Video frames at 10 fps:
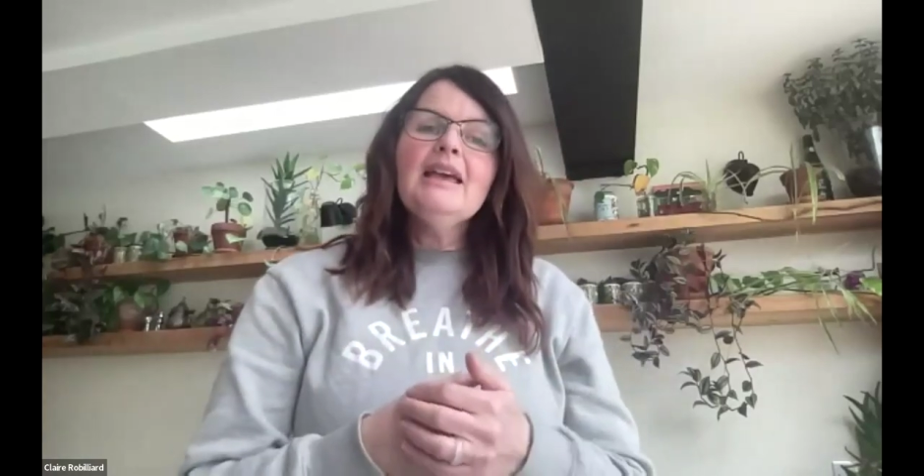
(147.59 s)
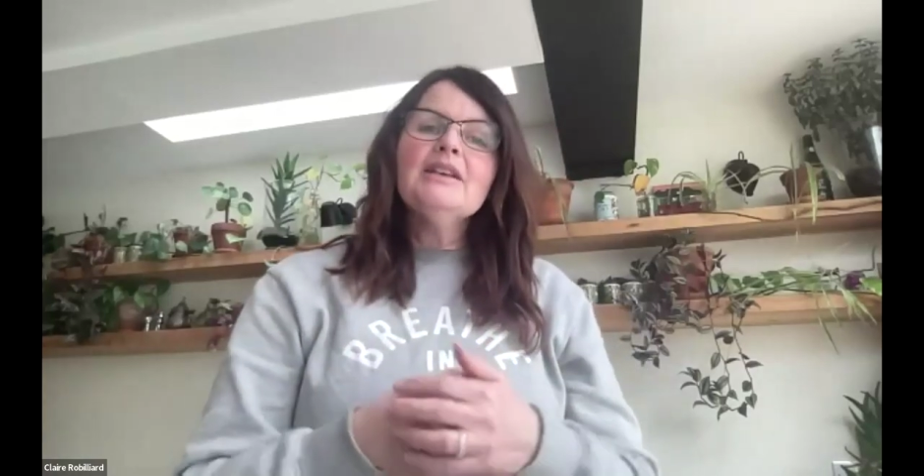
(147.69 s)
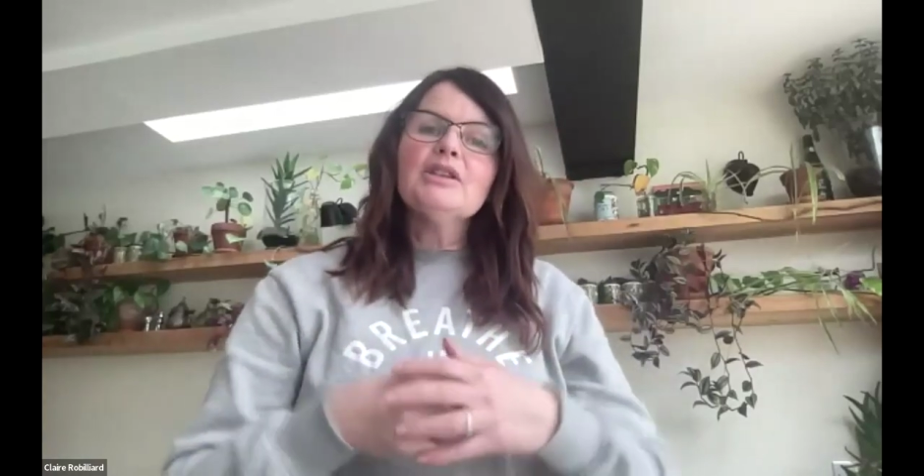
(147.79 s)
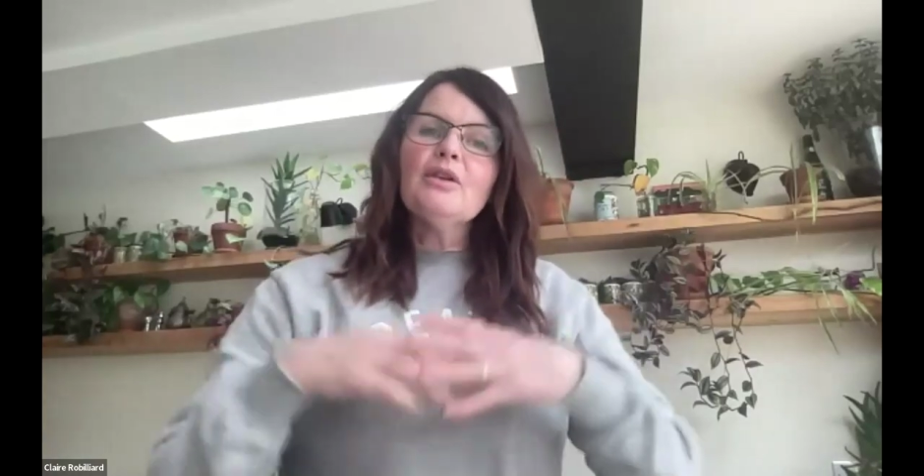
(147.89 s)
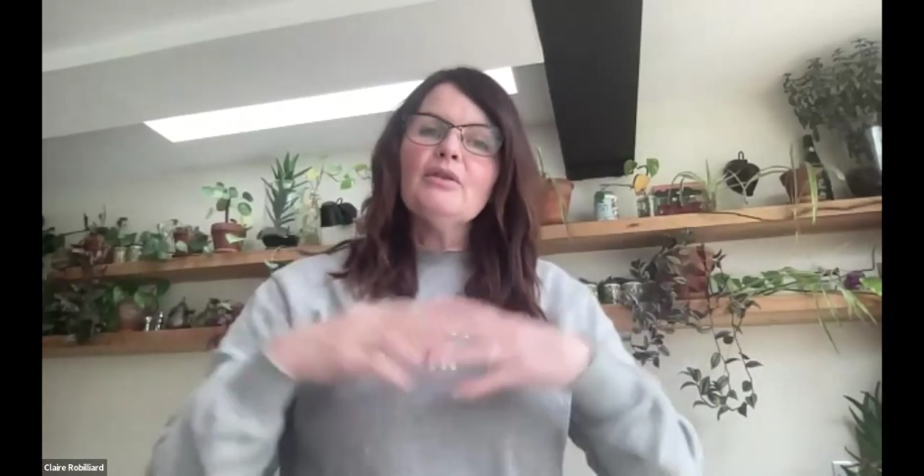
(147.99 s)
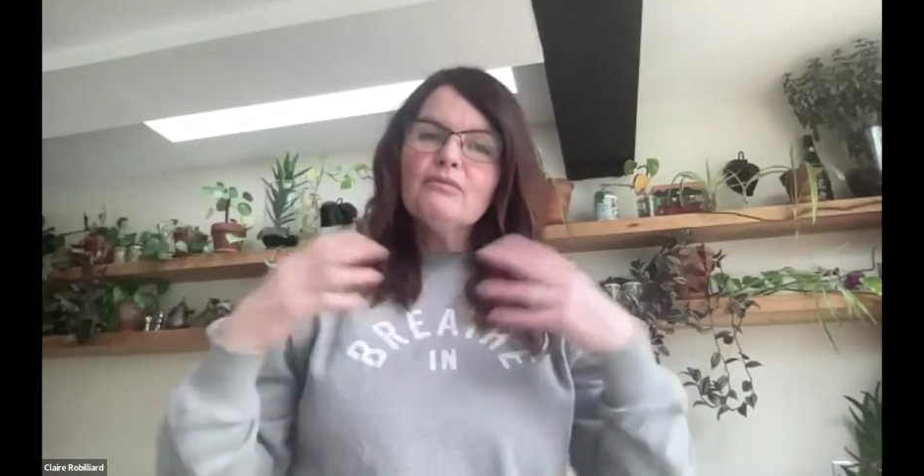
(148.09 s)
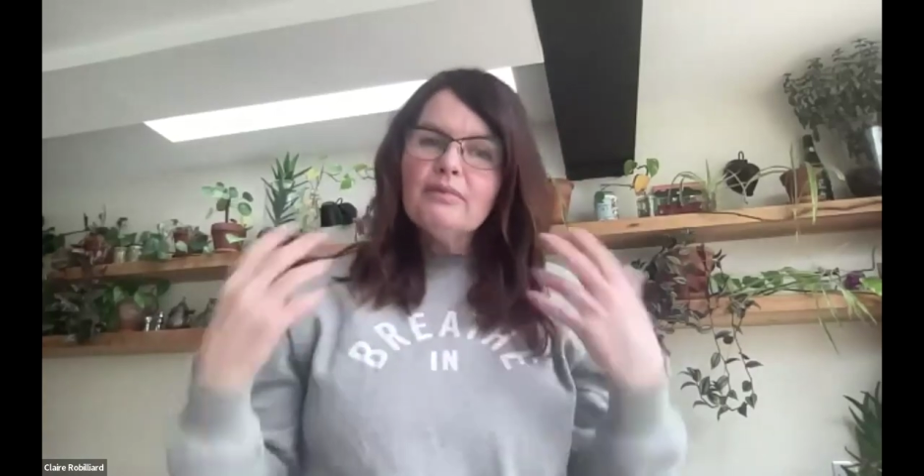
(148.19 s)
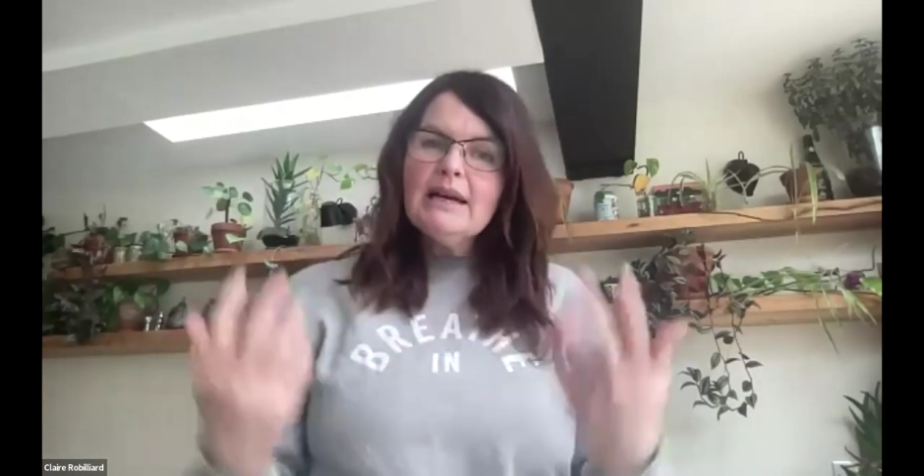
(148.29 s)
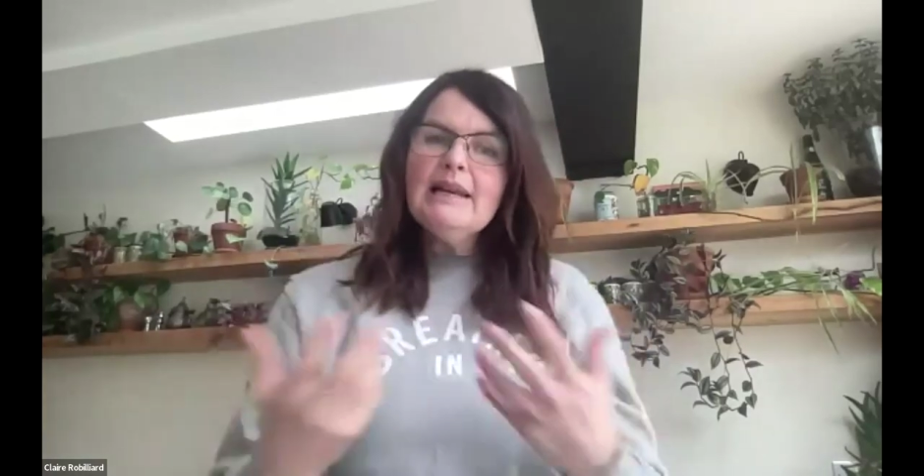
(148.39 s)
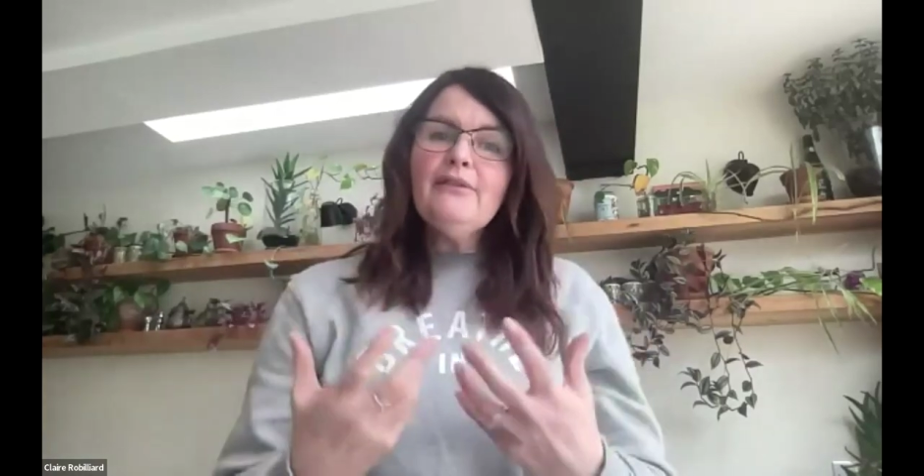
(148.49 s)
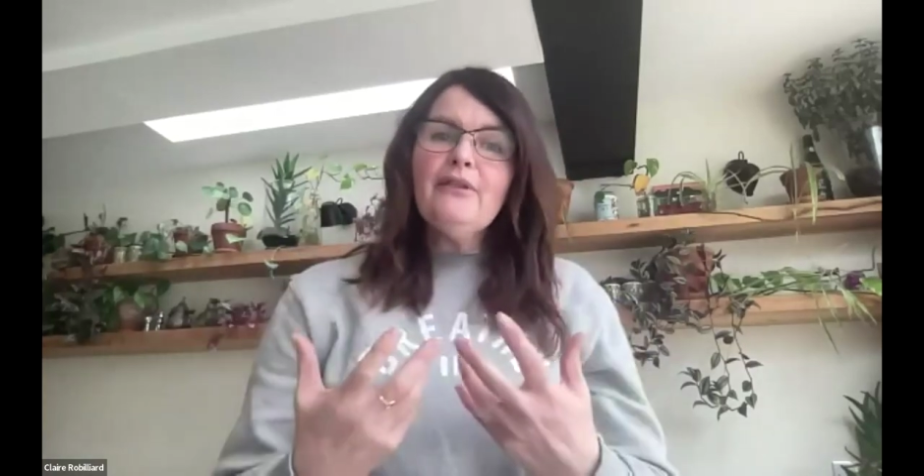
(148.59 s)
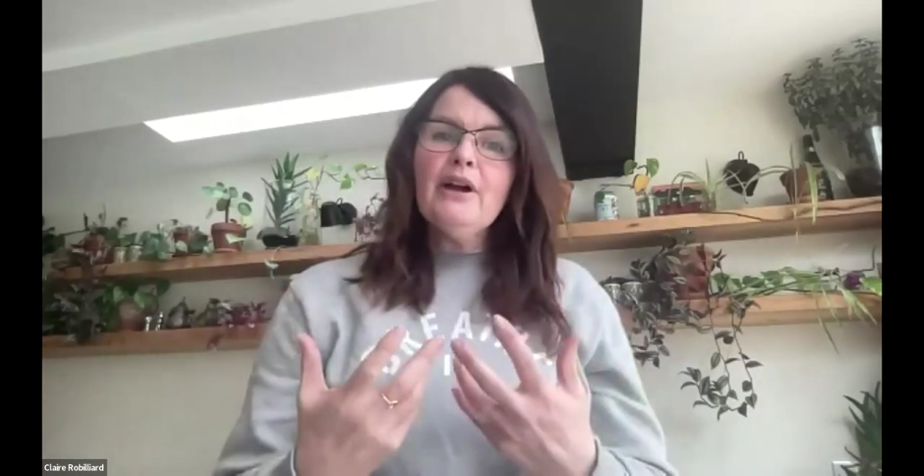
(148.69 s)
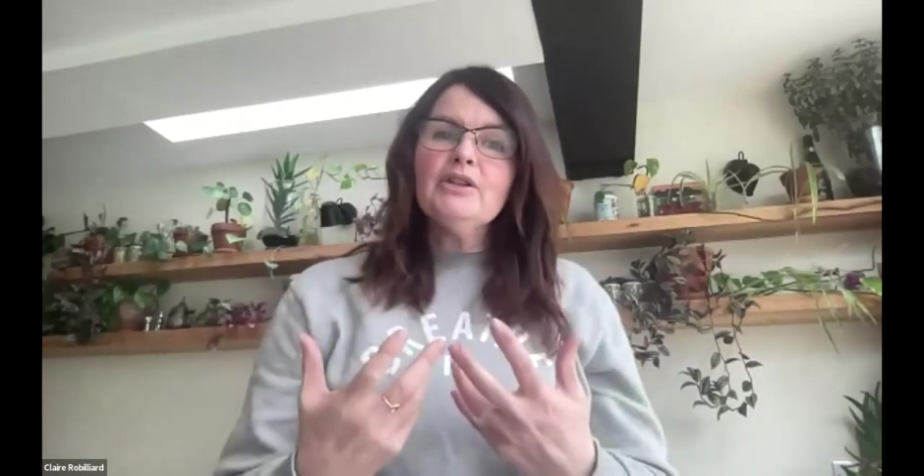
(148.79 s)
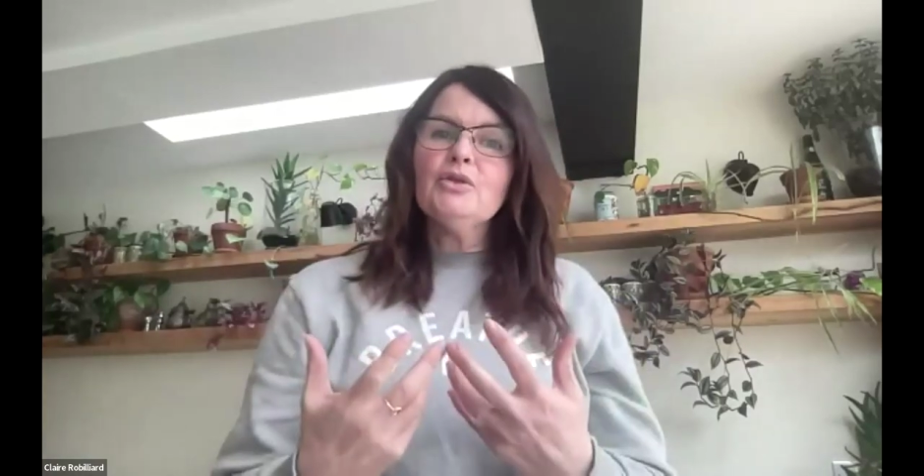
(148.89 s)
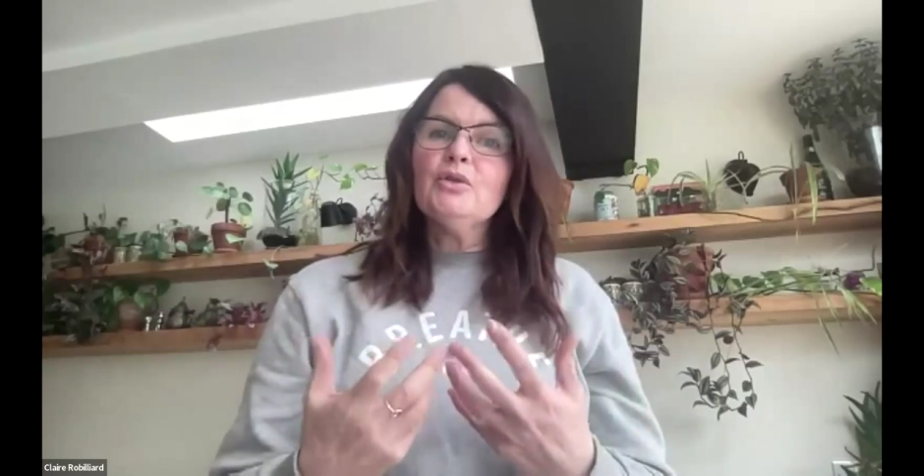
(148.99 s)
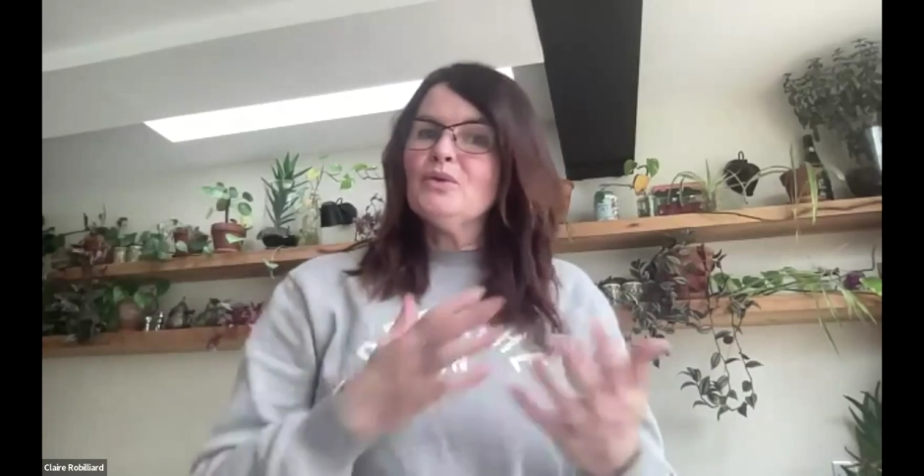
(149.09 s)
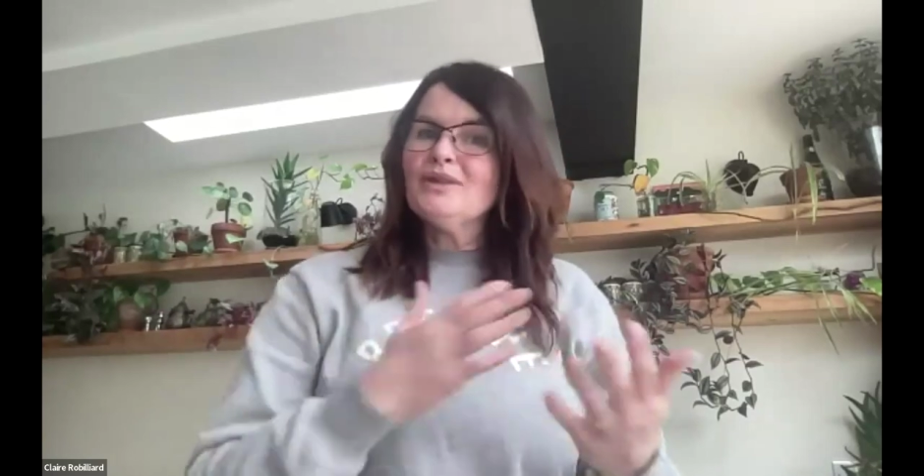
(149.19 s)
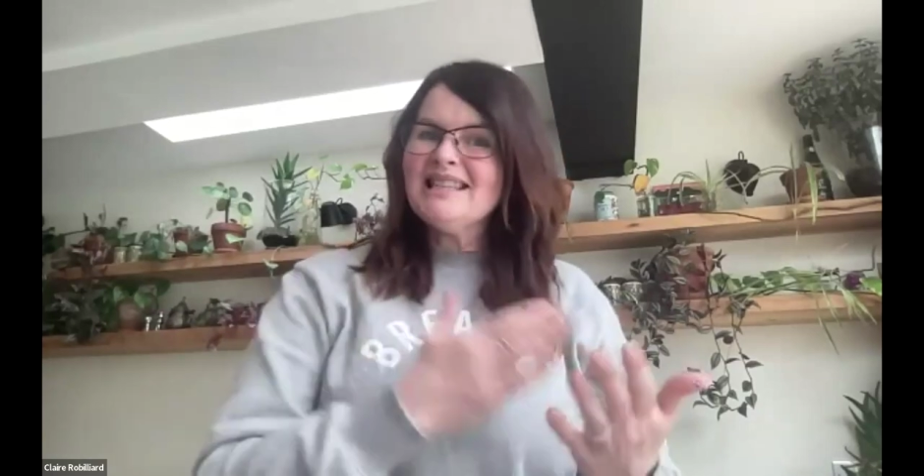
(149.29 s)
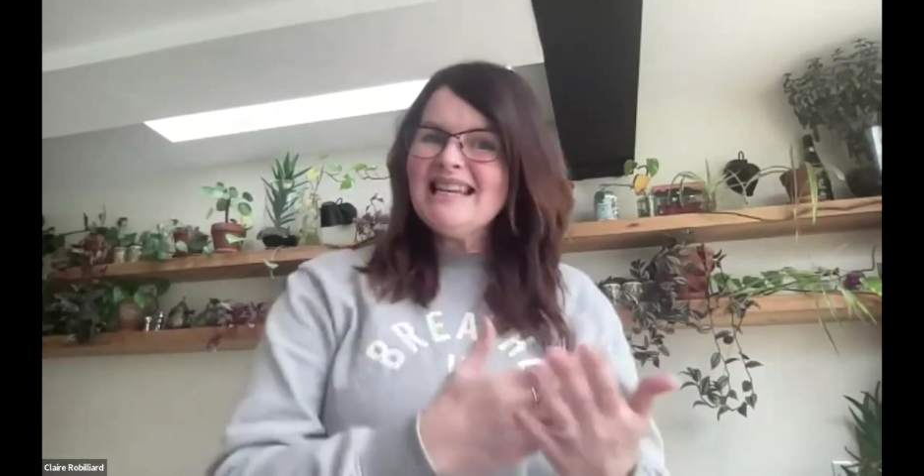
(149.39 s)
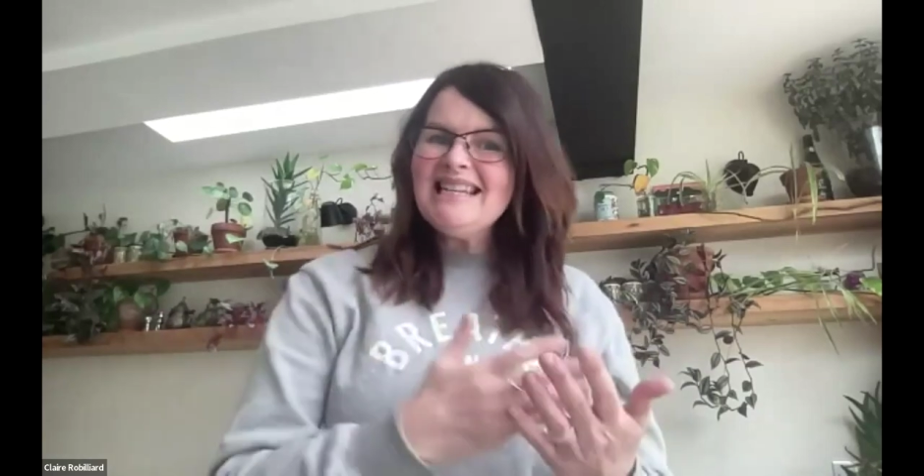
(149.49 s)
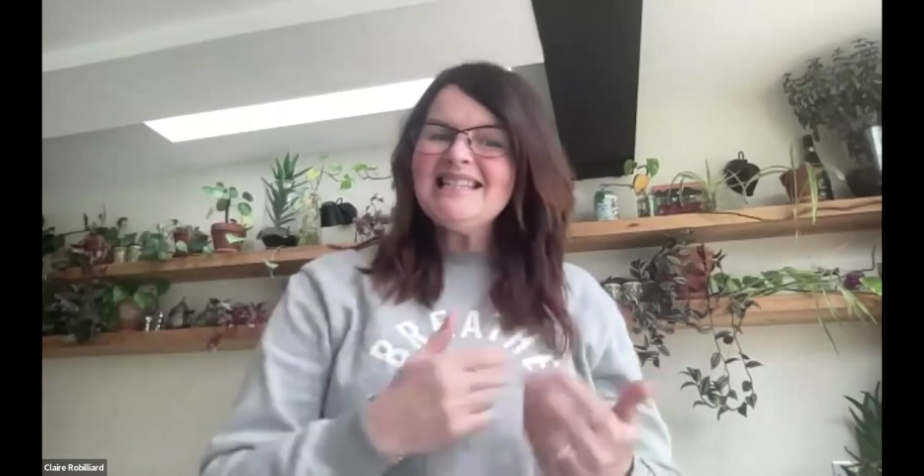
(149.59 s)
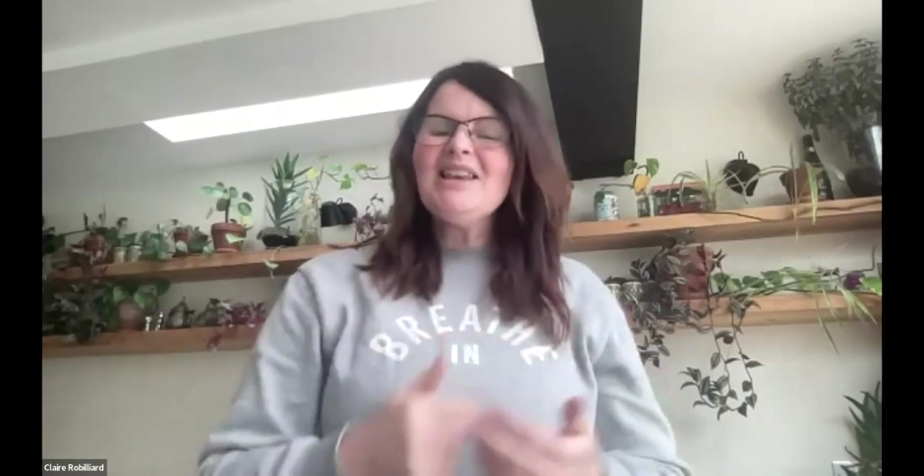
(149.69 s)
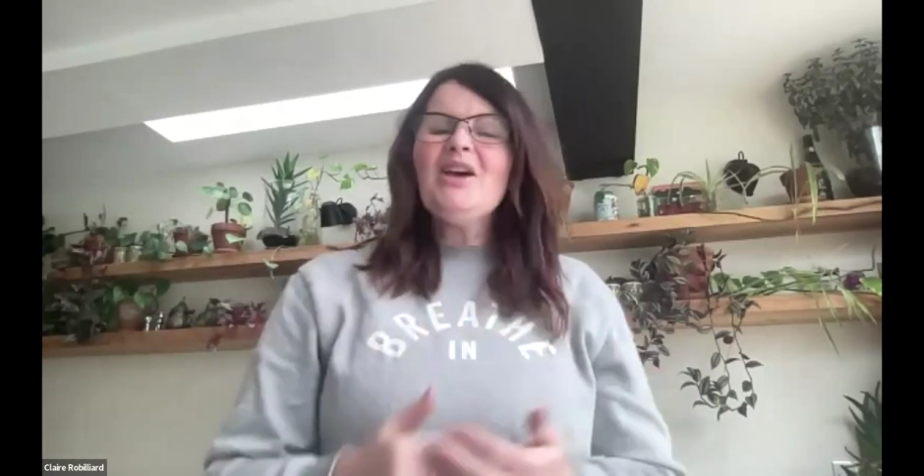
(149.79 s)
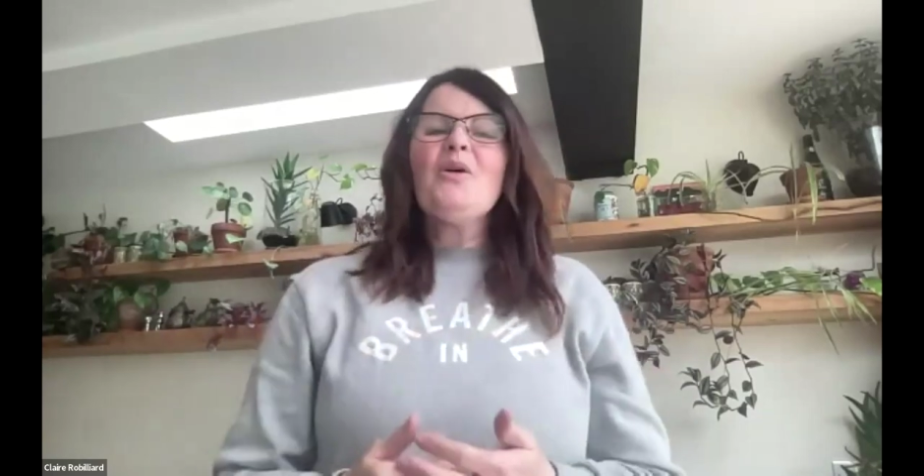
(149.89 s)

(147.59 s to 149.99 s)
So really find your seat